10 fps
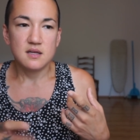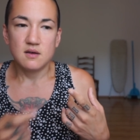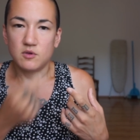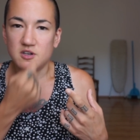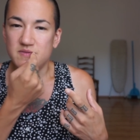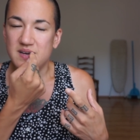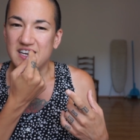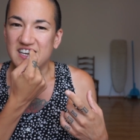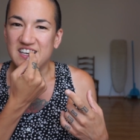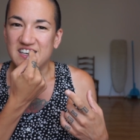One of
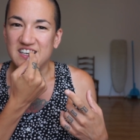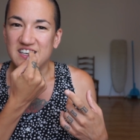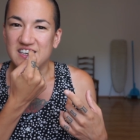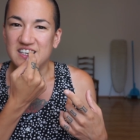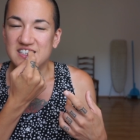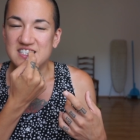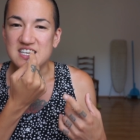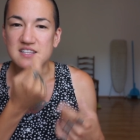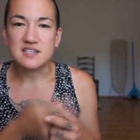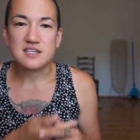my
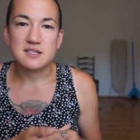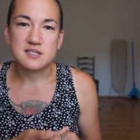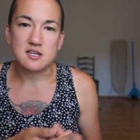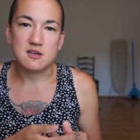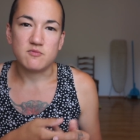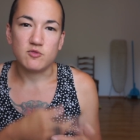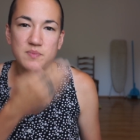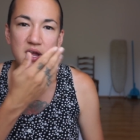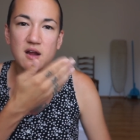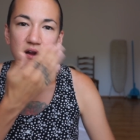teeth needed some
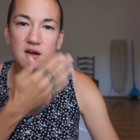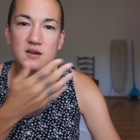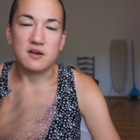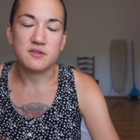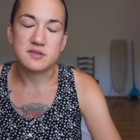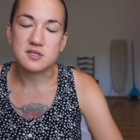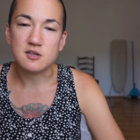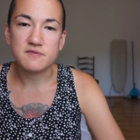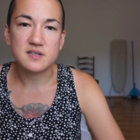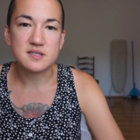repair on the
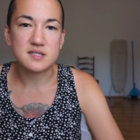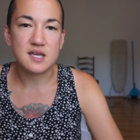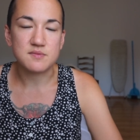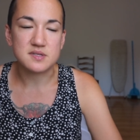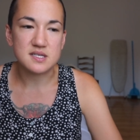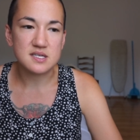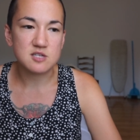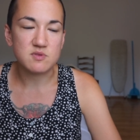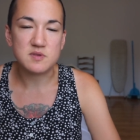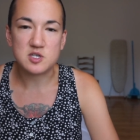surface. That was it.
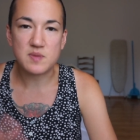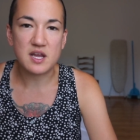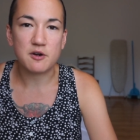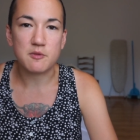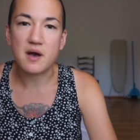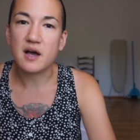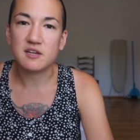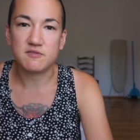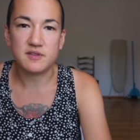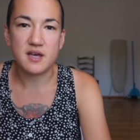We just paid out of
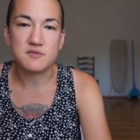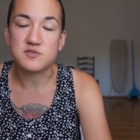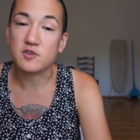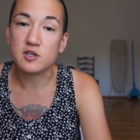pocket for that. It was very